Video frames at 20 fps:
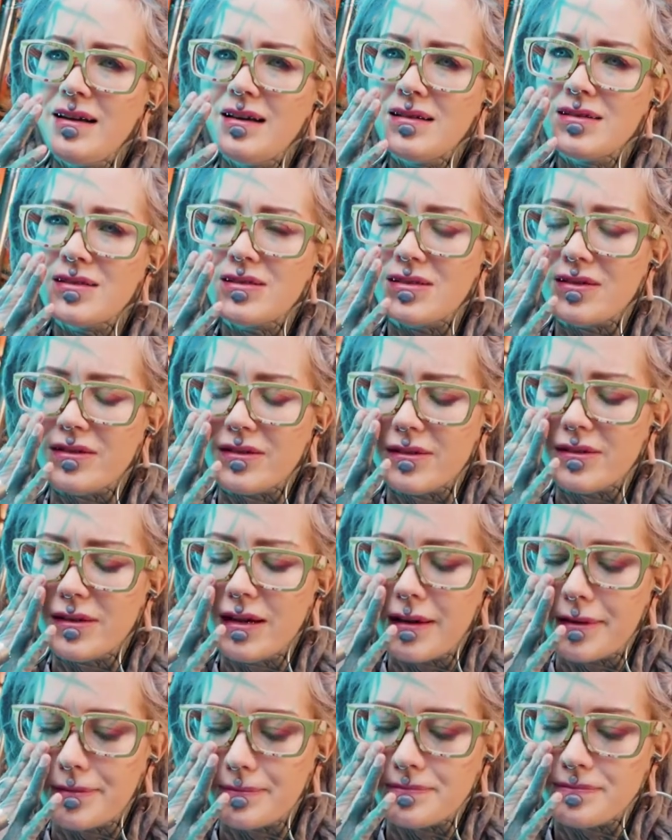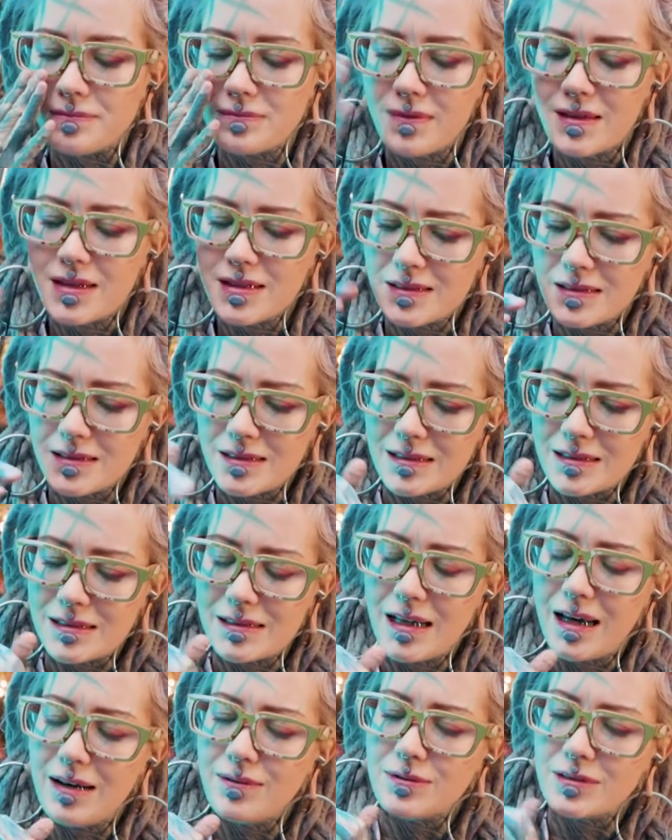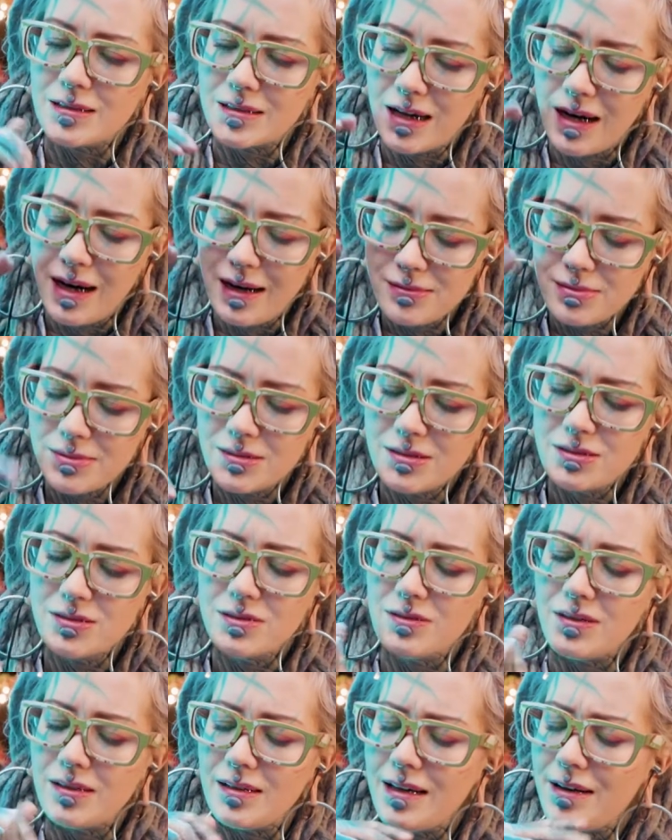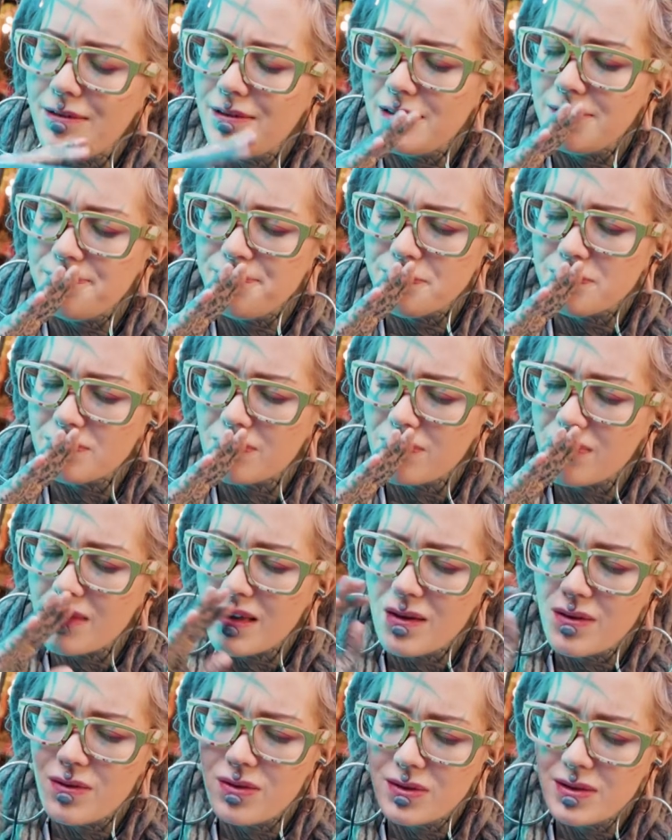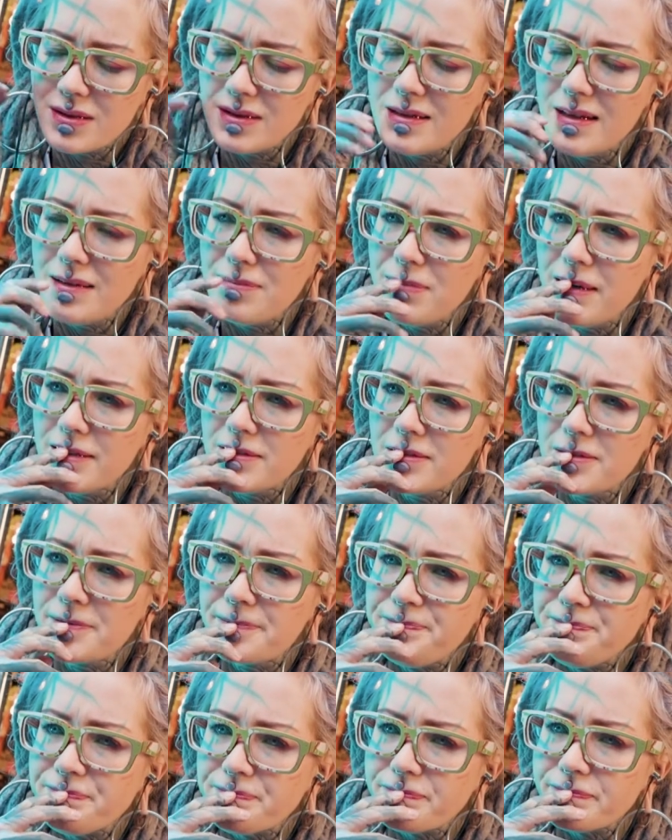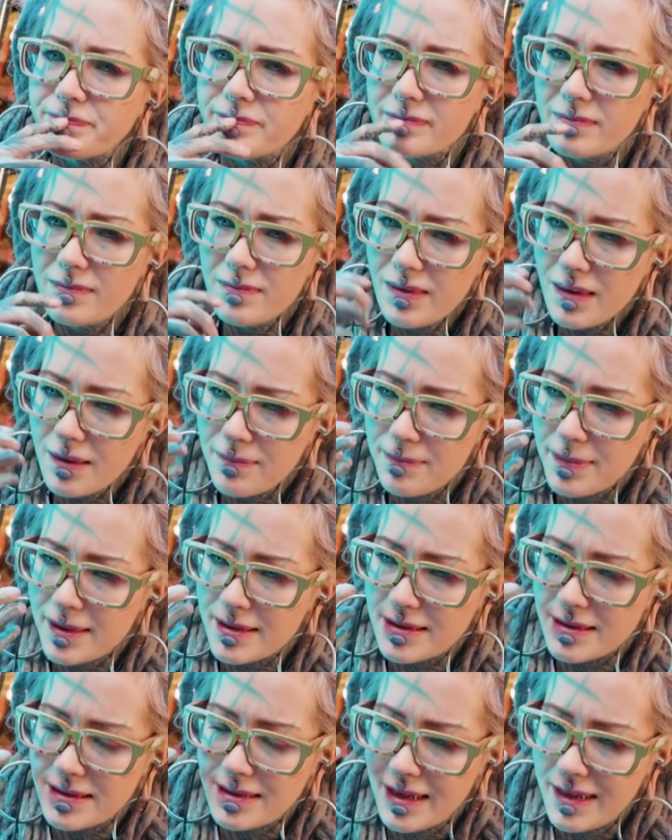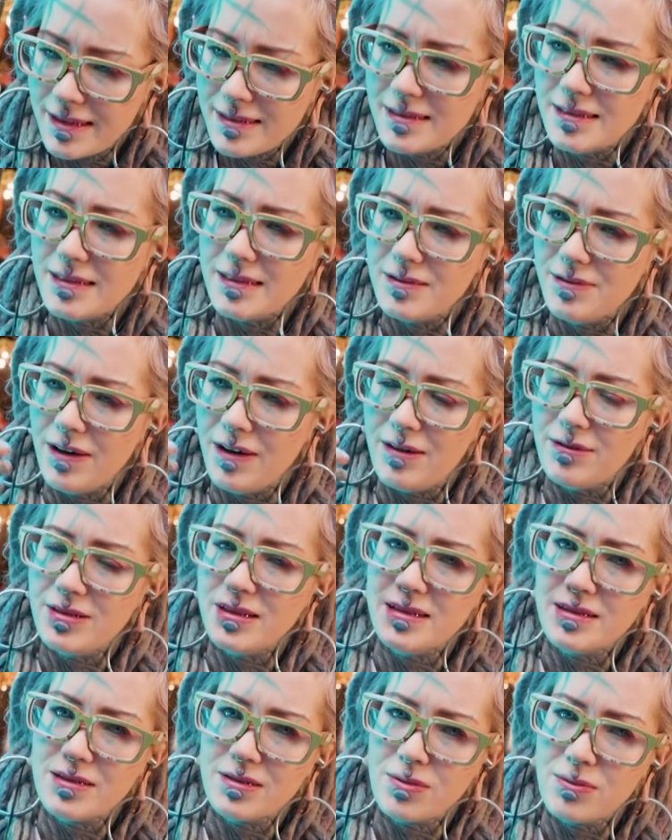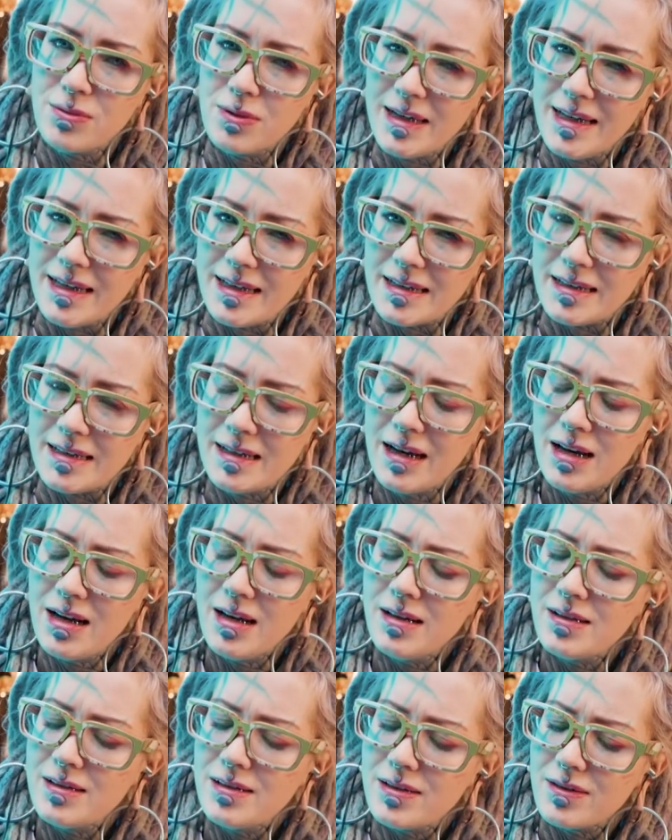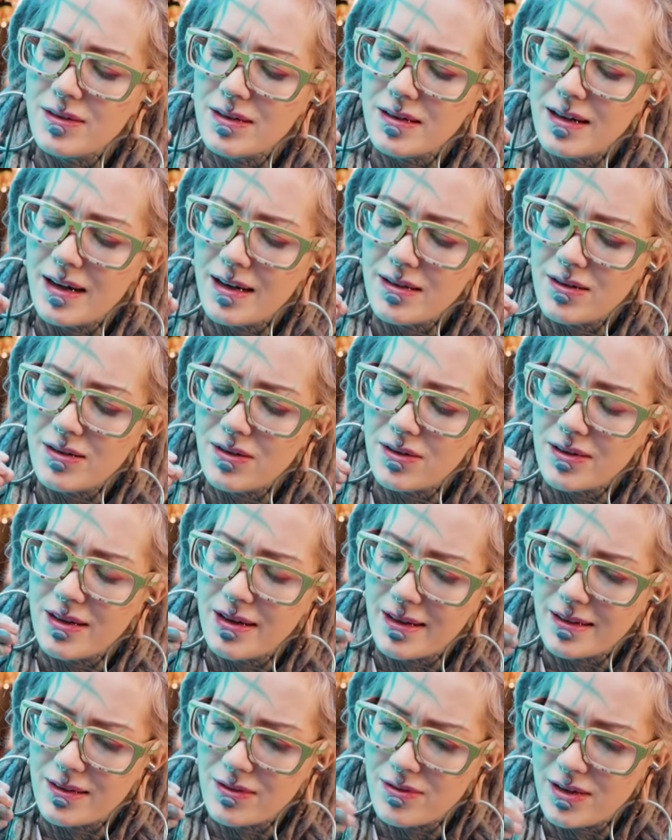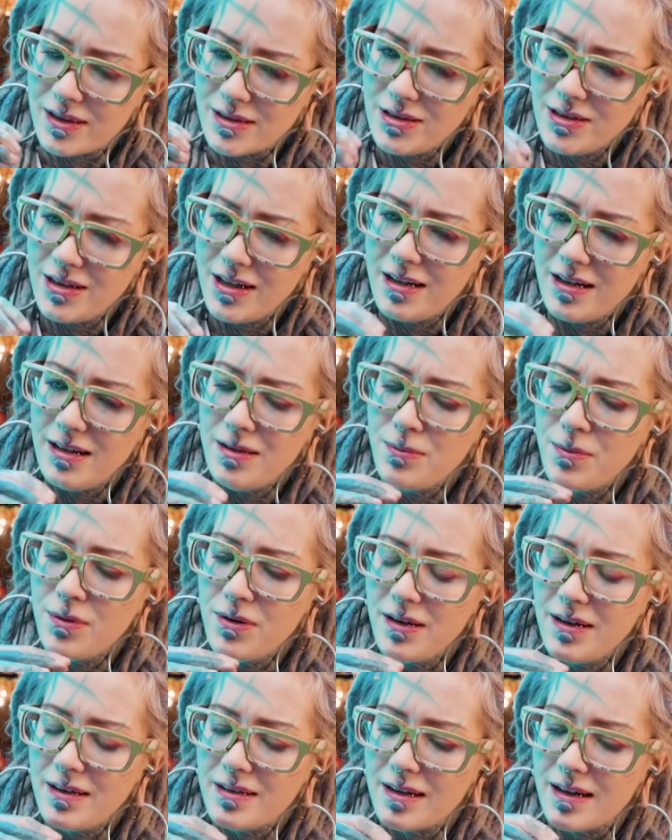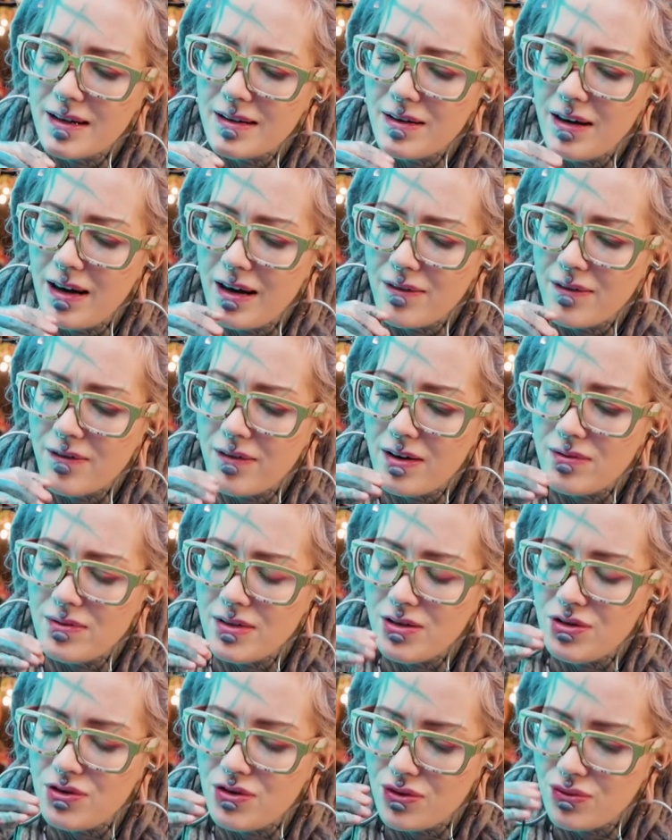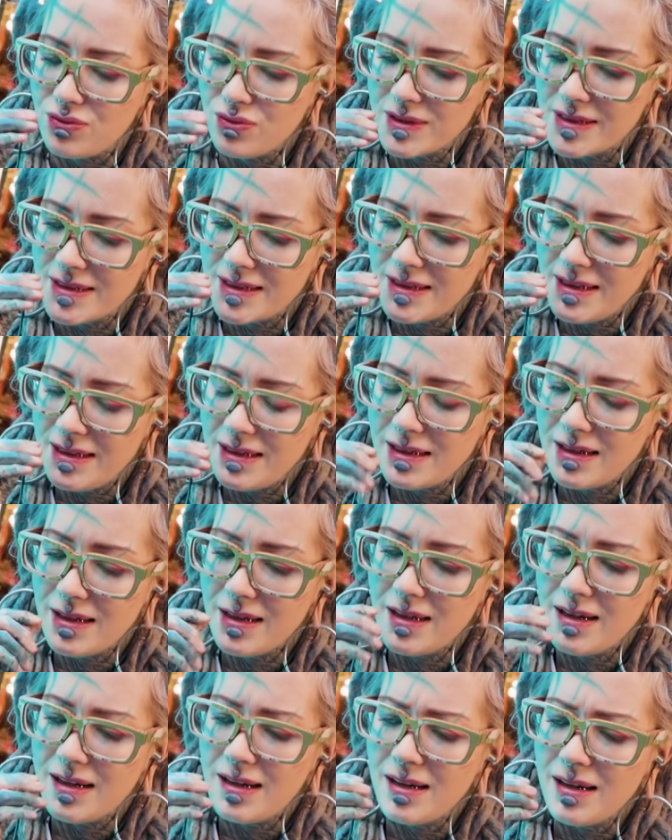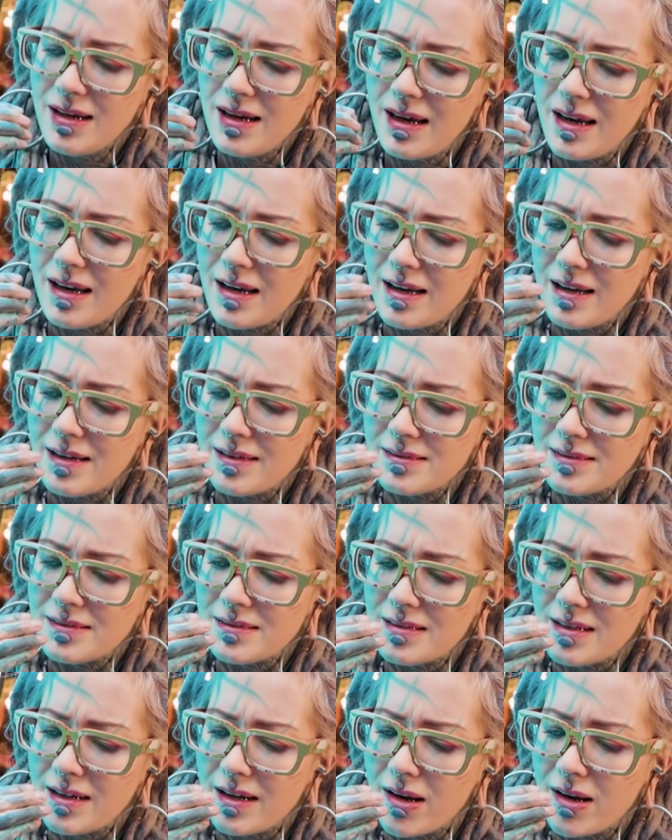So this is the same with cabbage. So I never cook it that much, but the taste is very sweet. So it get not like crunchy anymore. It get like very juicy. And